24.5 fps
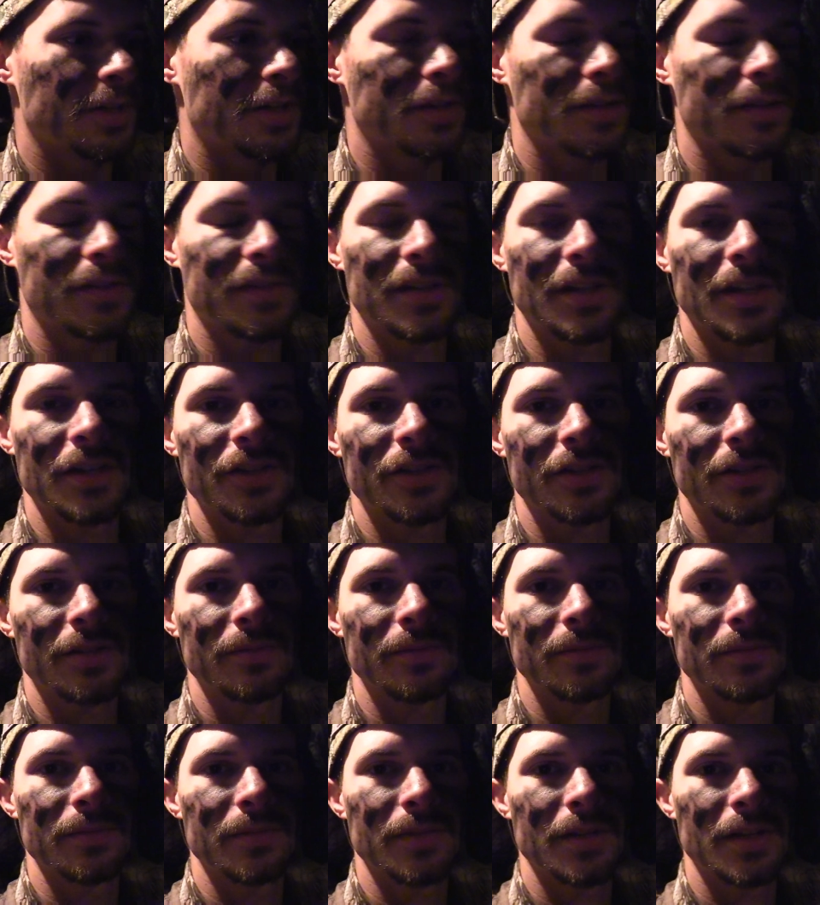staging
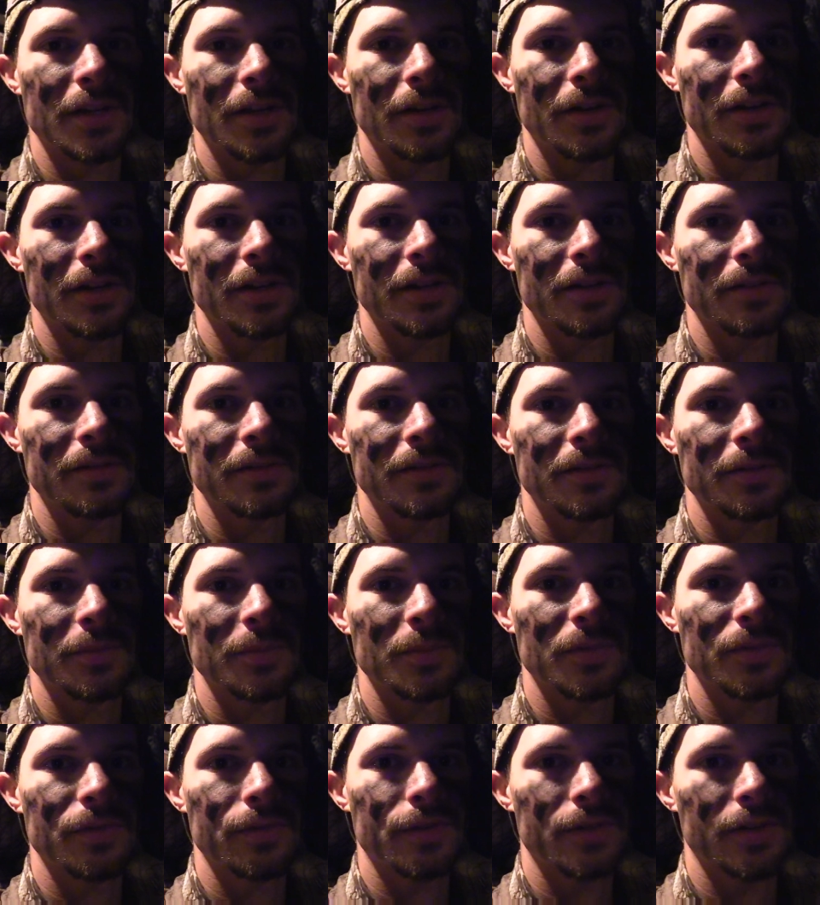area
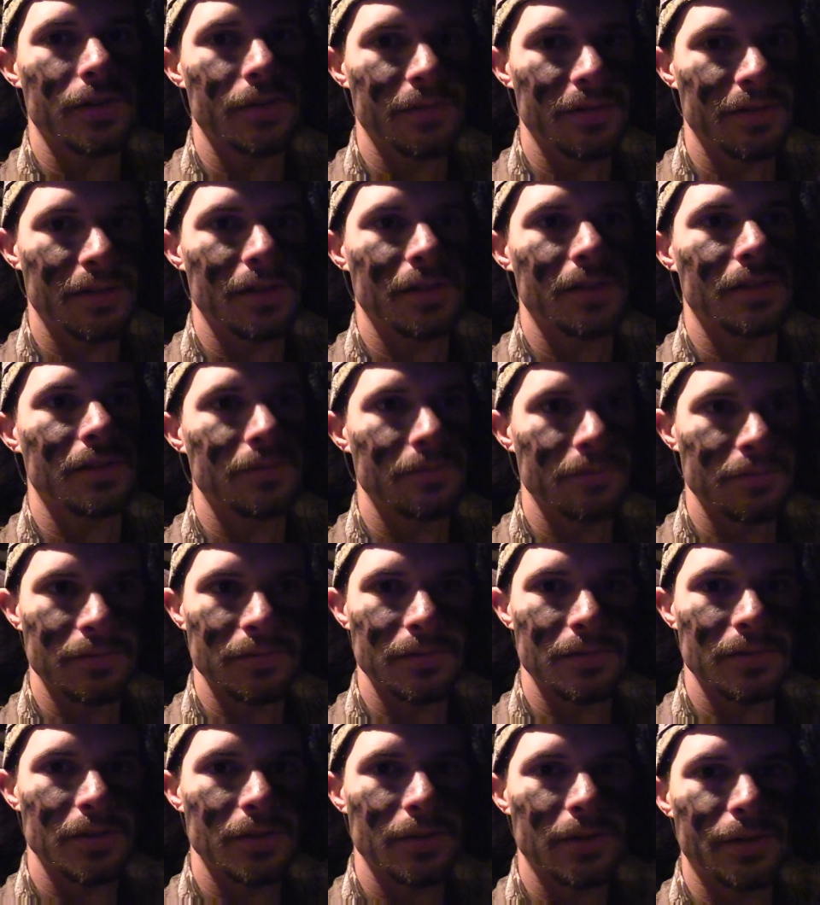before he was gonna
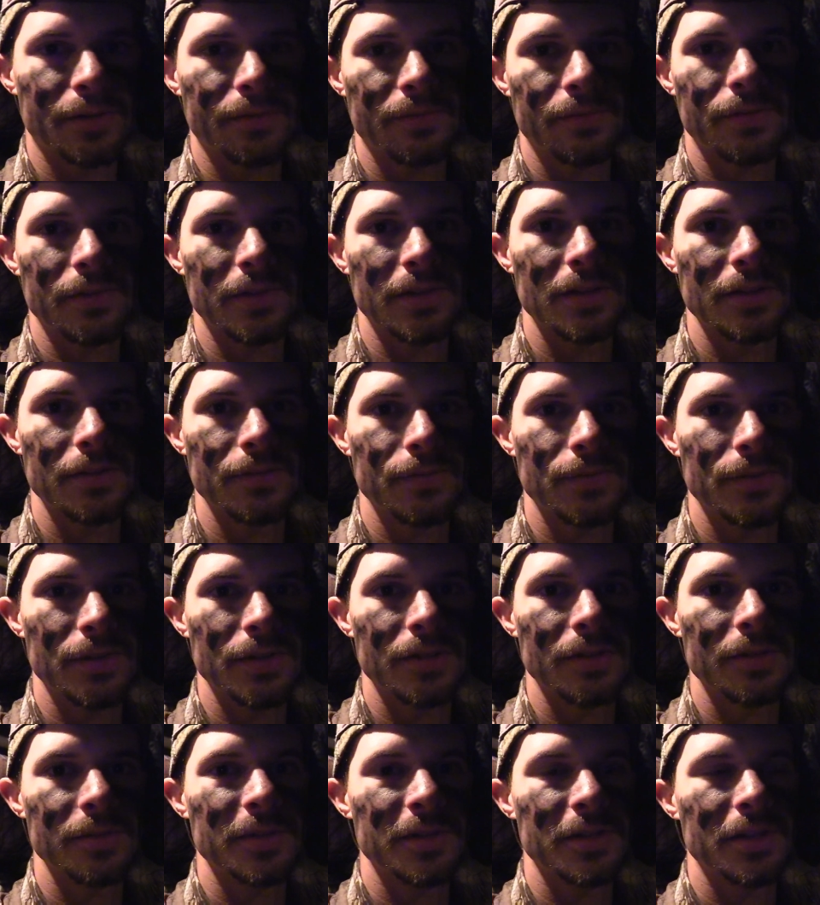go out and feed in the
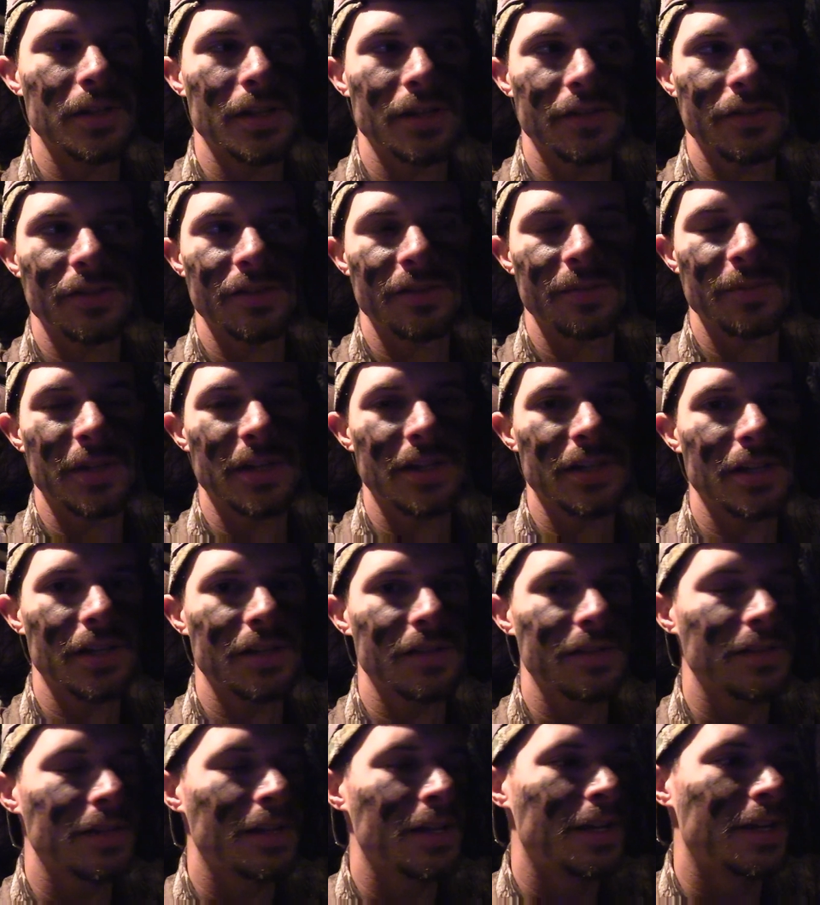field. But that's just my
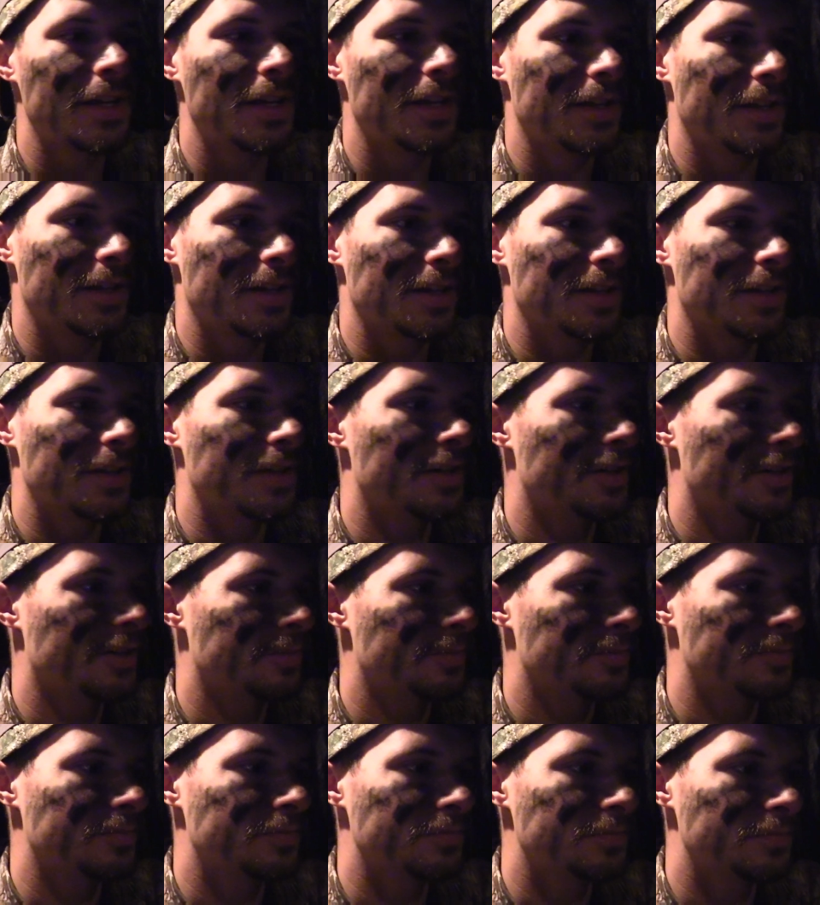guess.
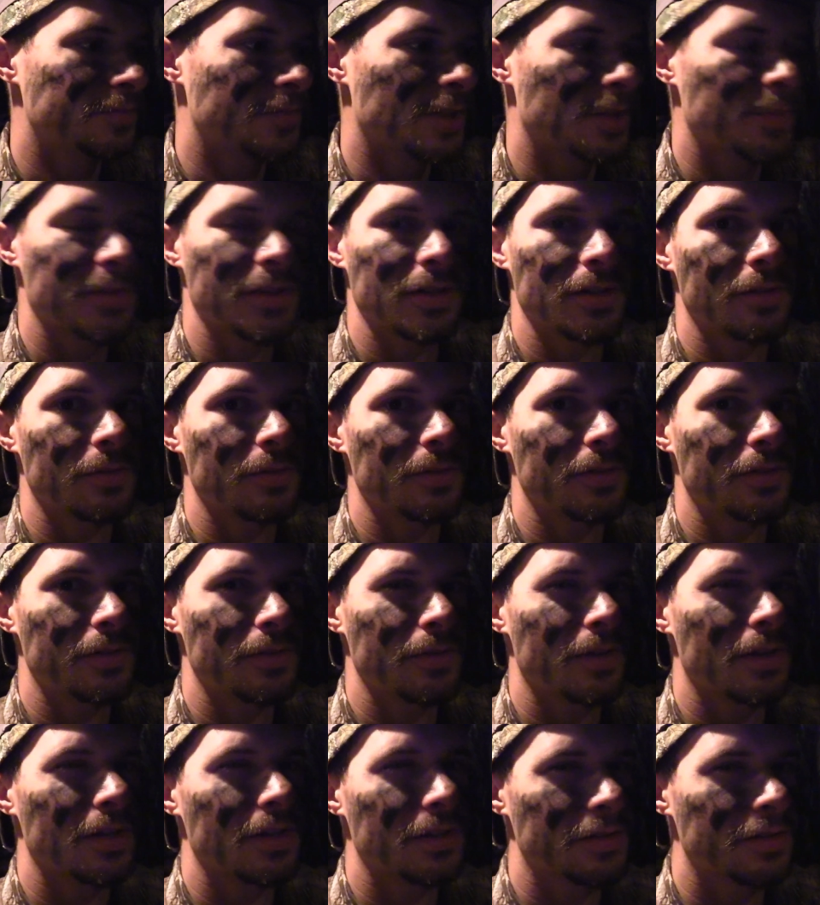Let me know what you
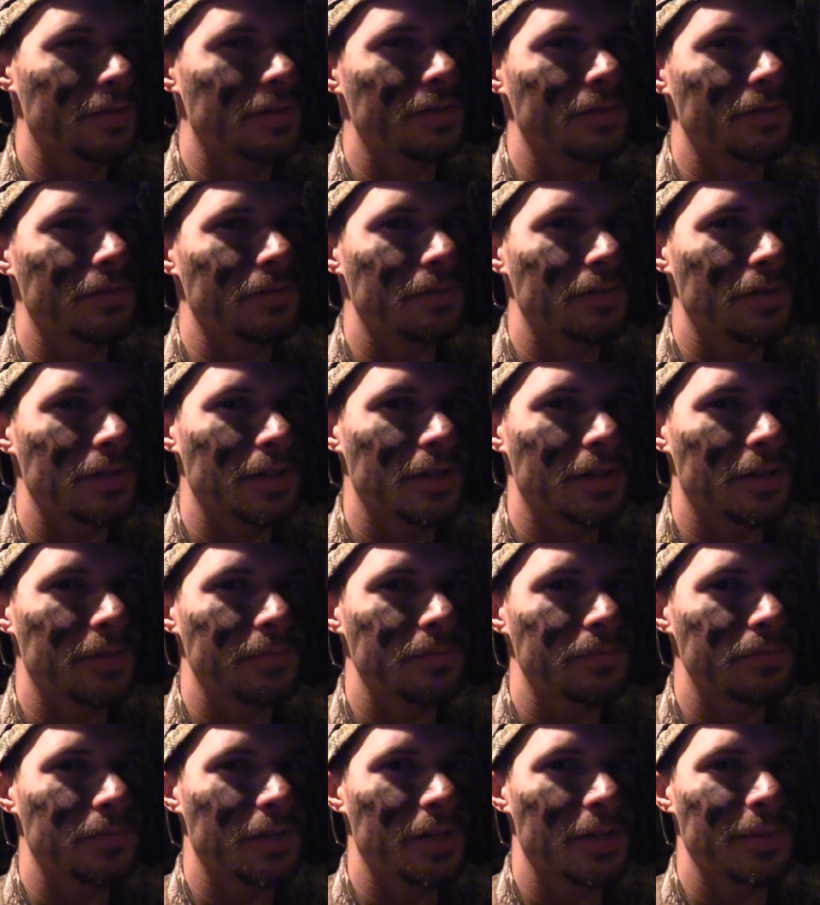think
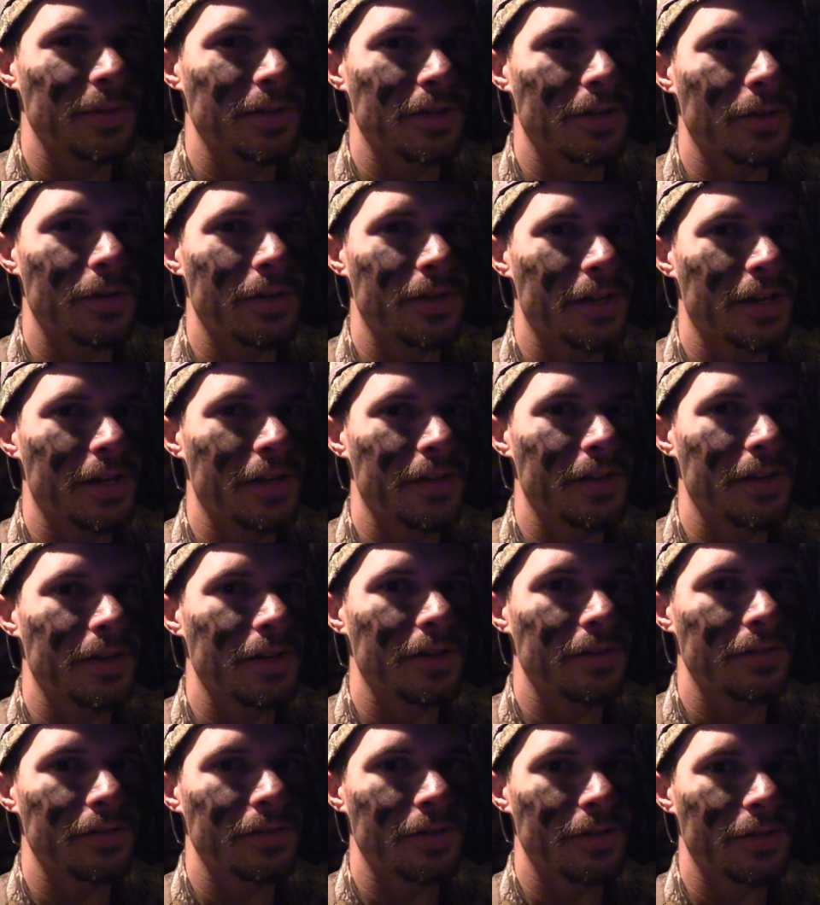might have been going on
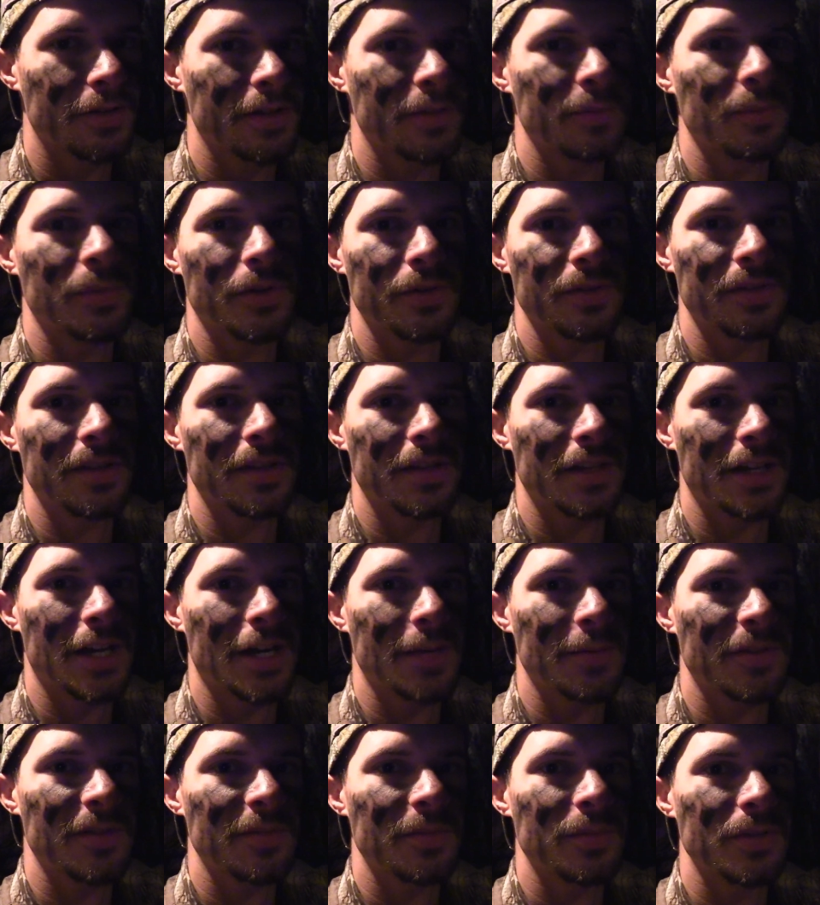there. Go ahead and post in the
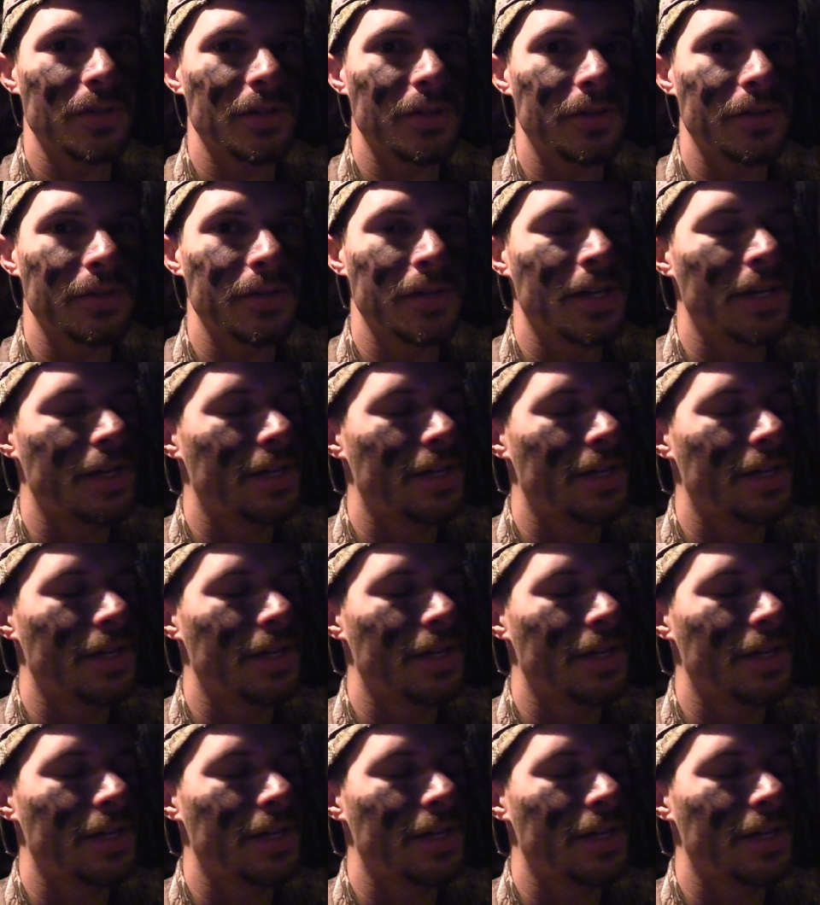comments below.